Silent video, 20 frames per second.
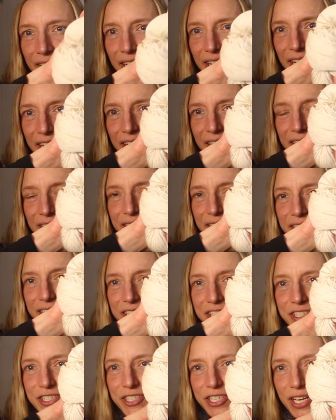and
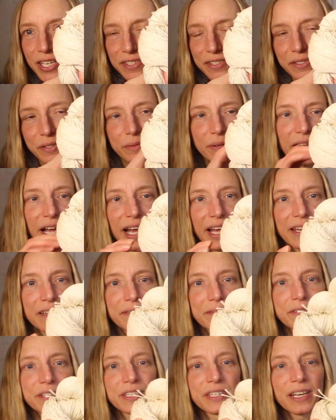it just
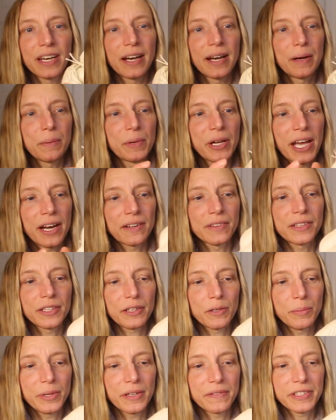arrived. Um, we had a
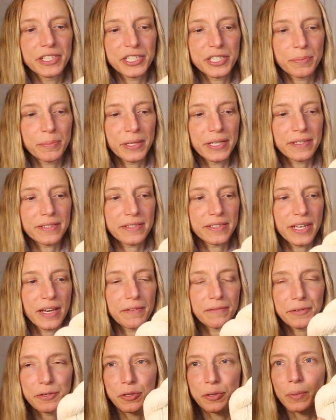little bit of a shipping
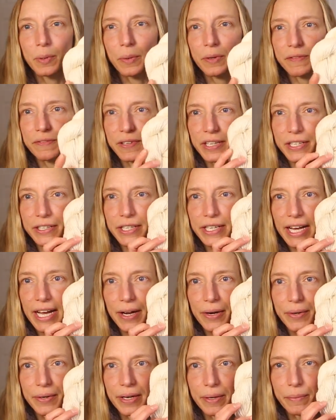snafu, but we figured it
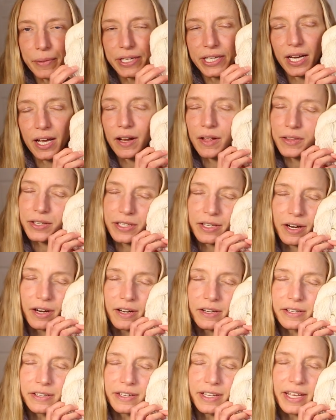out and we got all the
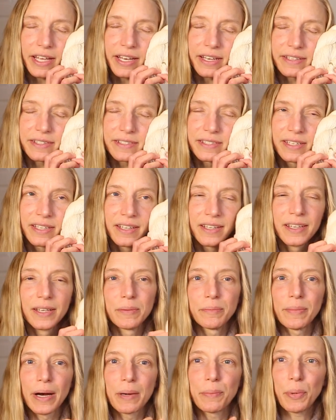yarn and
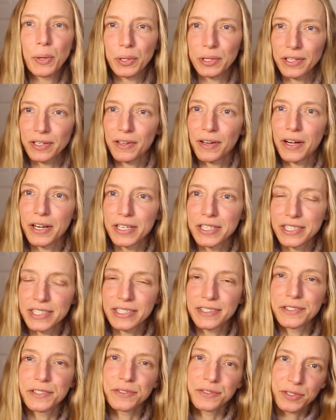my poor little heart
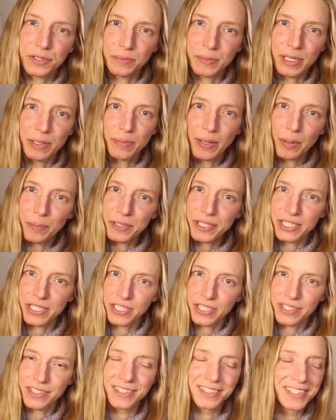didn't do too many
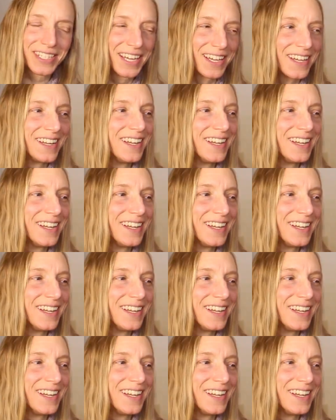palpitations.